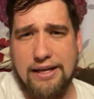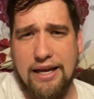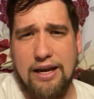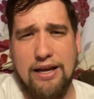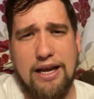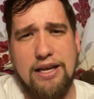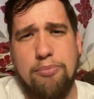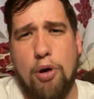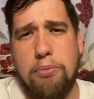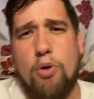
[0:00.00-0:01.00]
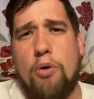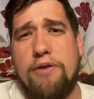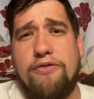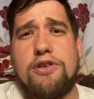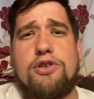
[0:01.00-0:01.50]
Get your popcorn
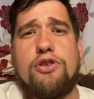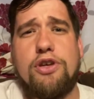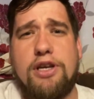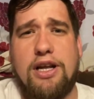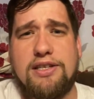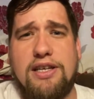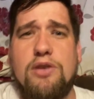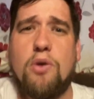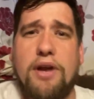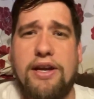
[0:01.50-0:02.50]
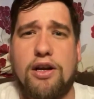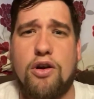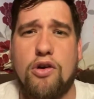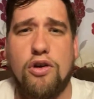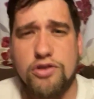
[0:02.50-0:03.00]
in for Sunday, and I'll see you all 9
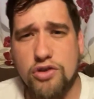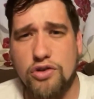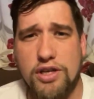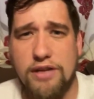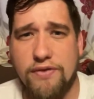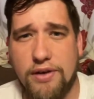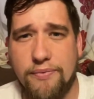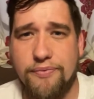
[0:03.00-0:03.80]
o'clock on Sunday evening.